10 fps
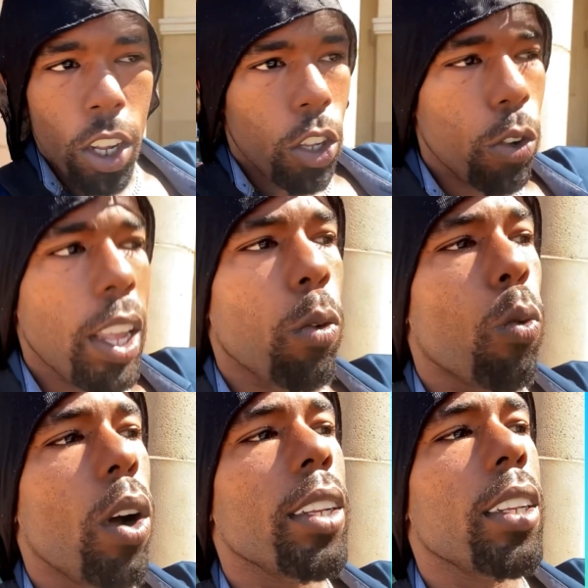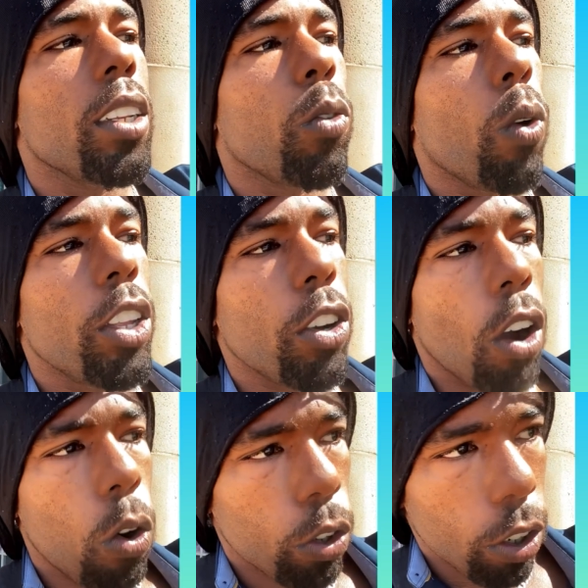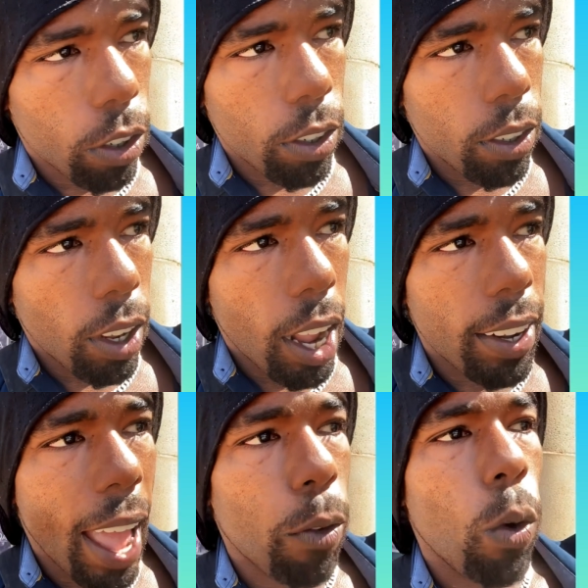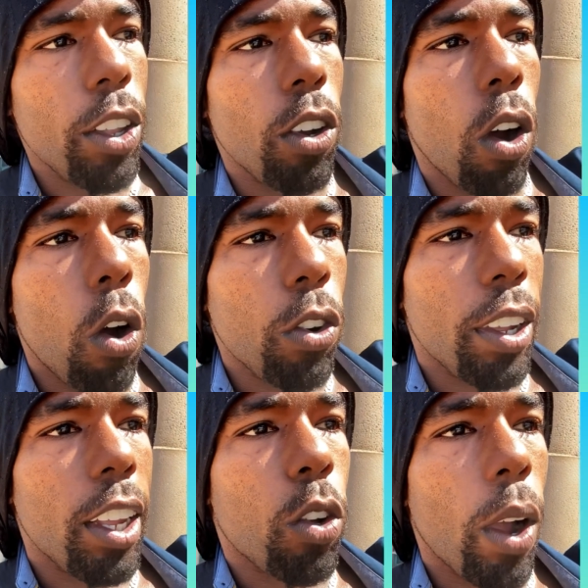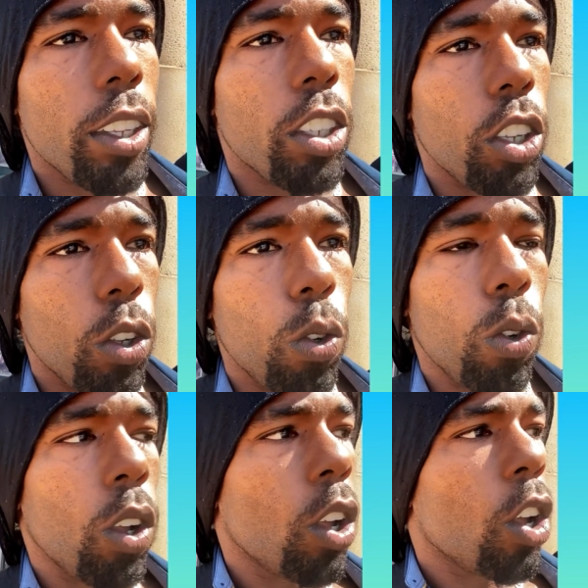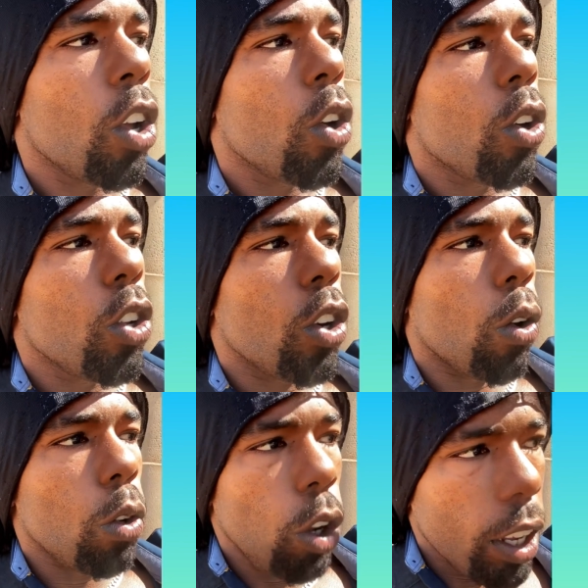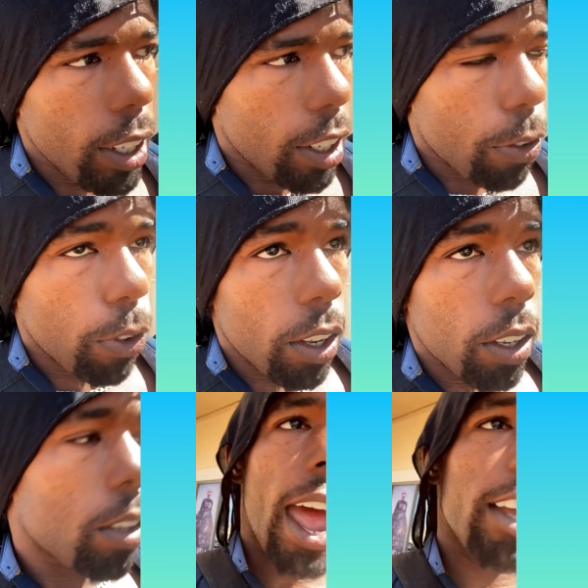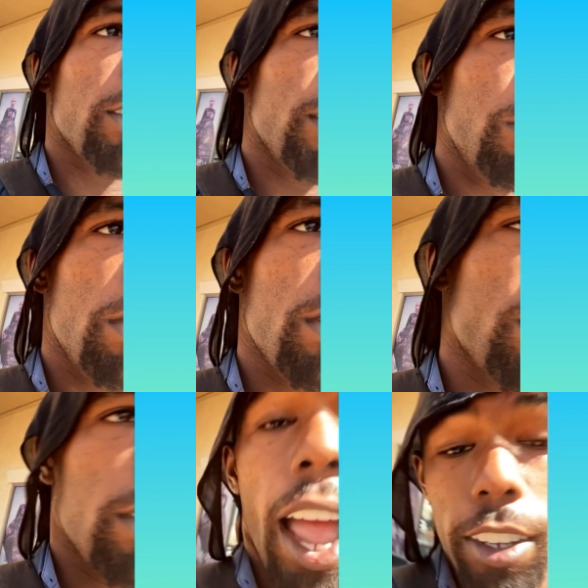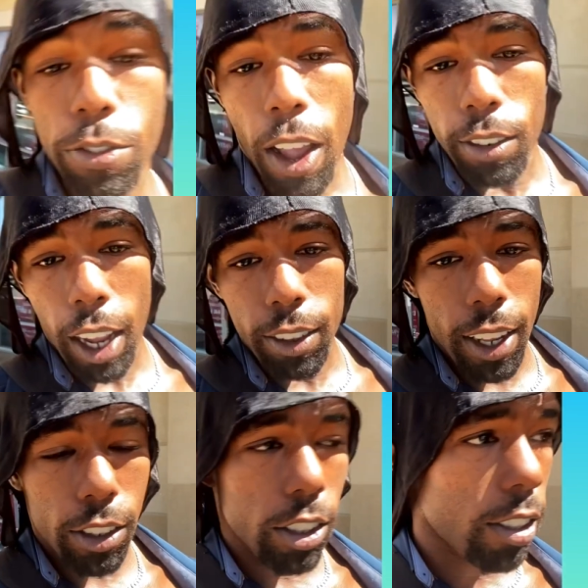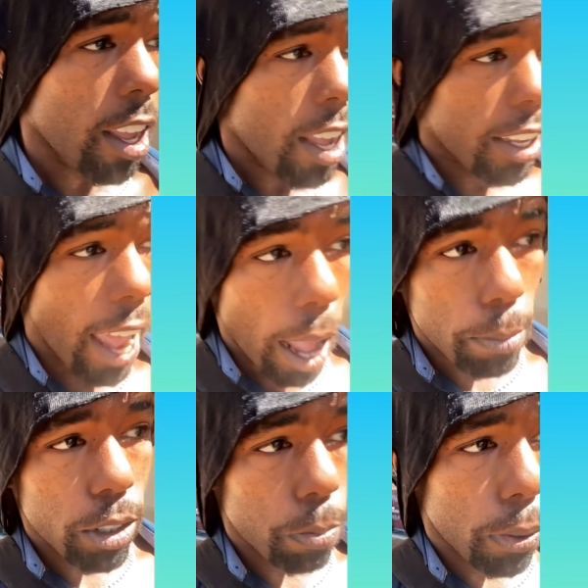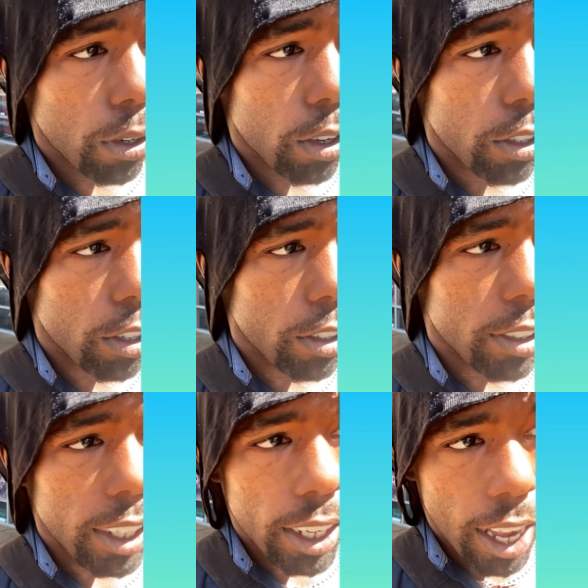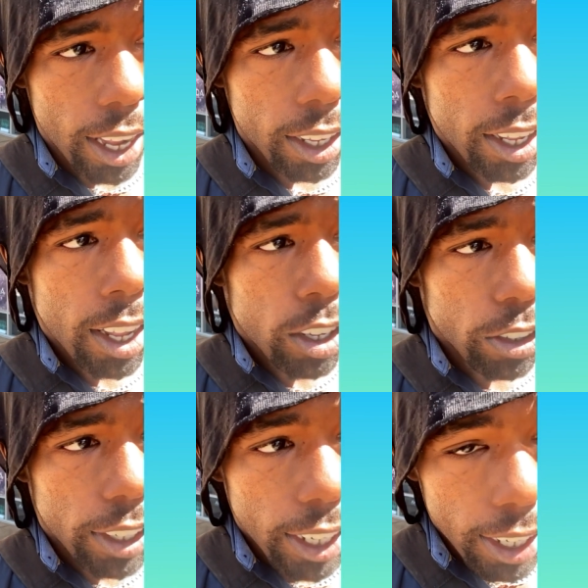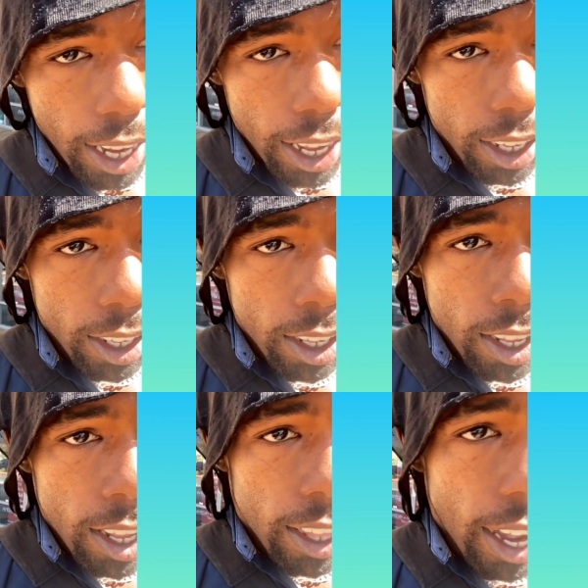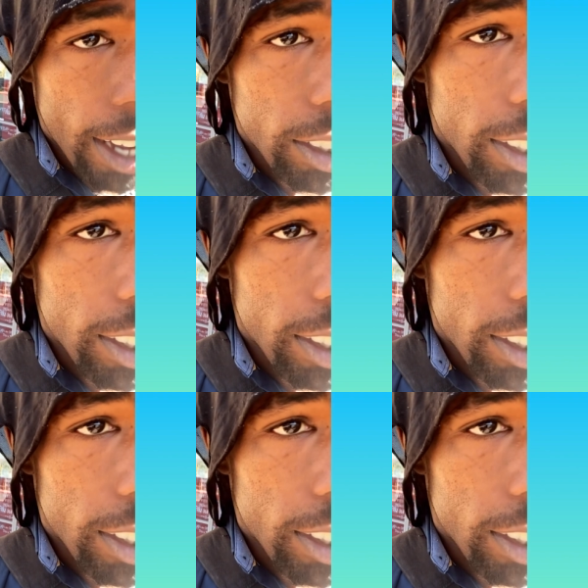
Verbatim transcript: You get one year older. And that 1 year older equates to you, you know, looking different. Actually, science found out that it's just caps is put on your DA, your DNA, that actually